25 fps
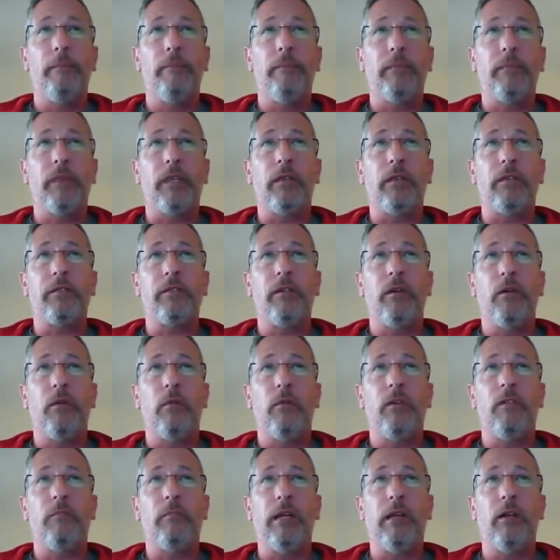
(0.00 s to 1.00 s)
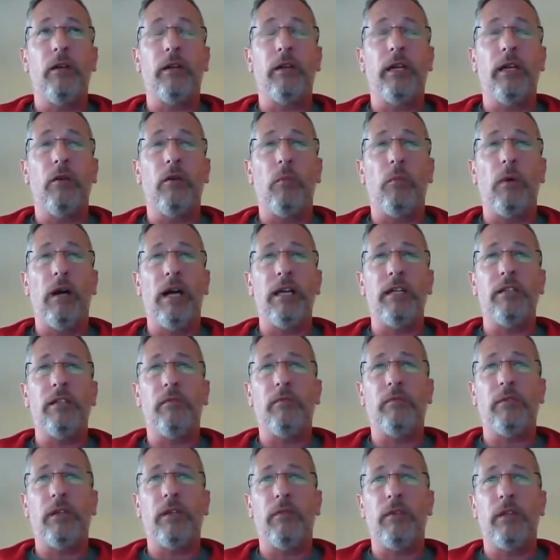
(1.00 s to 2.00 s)
So we've been looking at ways of
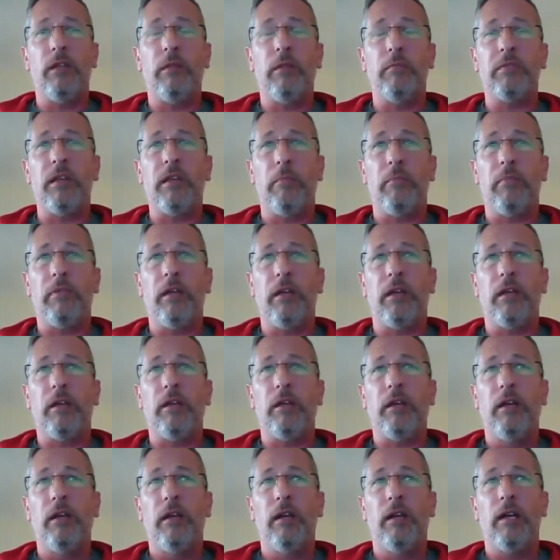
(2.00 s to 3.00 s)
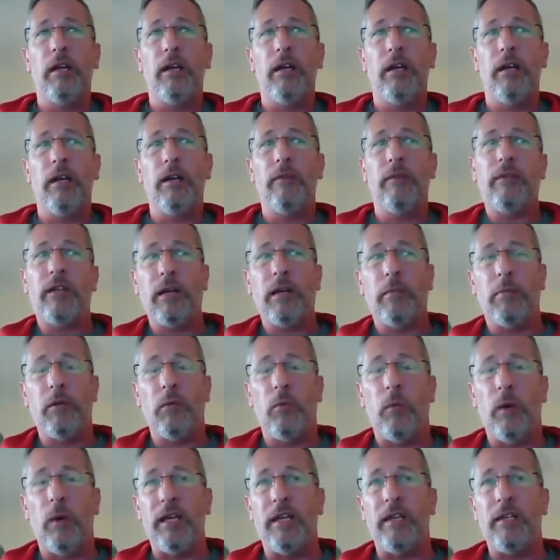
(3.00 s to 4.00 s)
giving them something every couple of
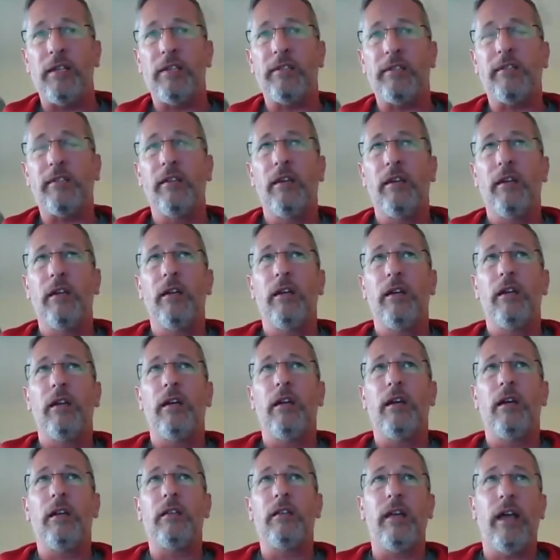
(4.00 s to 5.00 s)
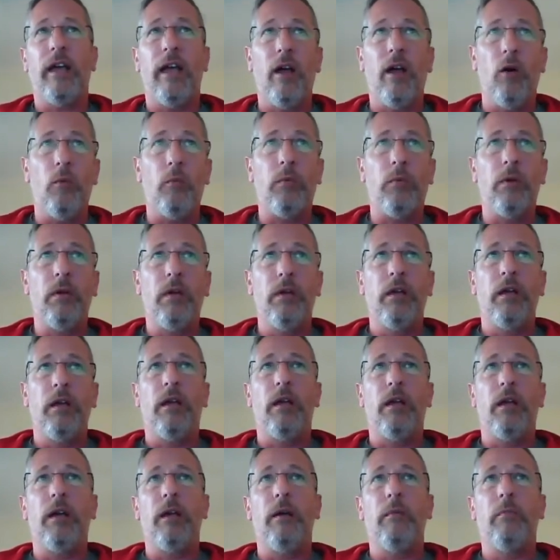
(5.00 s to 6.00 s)
weeks to help.
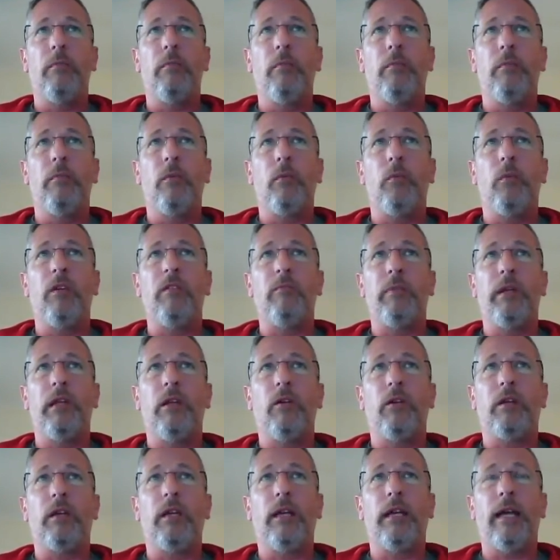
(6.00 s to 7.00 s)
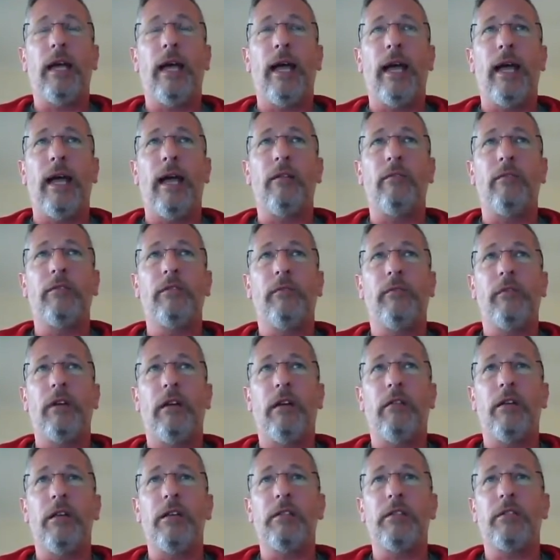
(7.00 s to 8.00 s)
We've been looking at
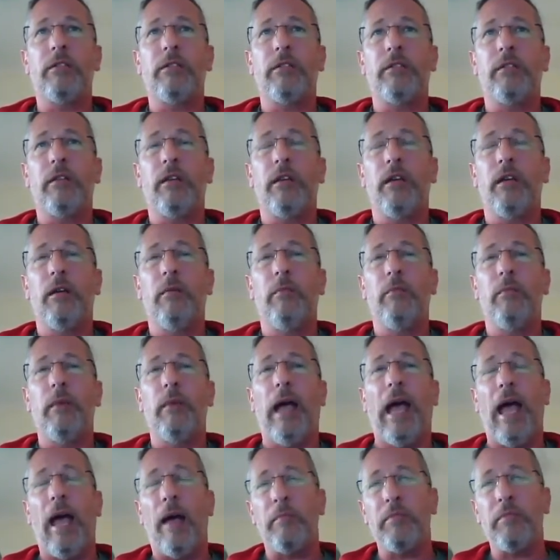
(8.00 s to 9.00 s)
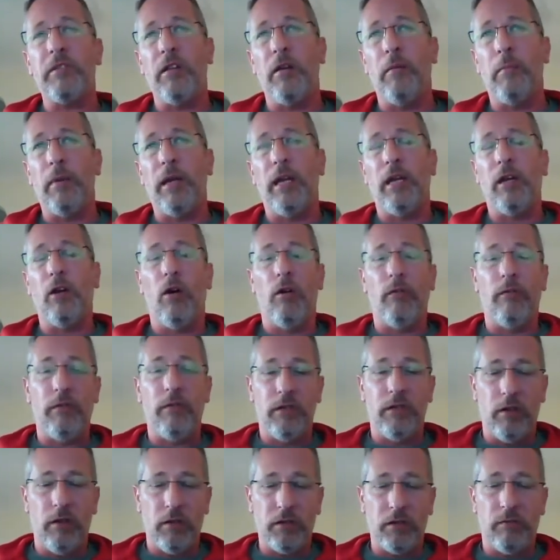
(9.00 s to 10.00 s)
various apps that are being offered. A lot of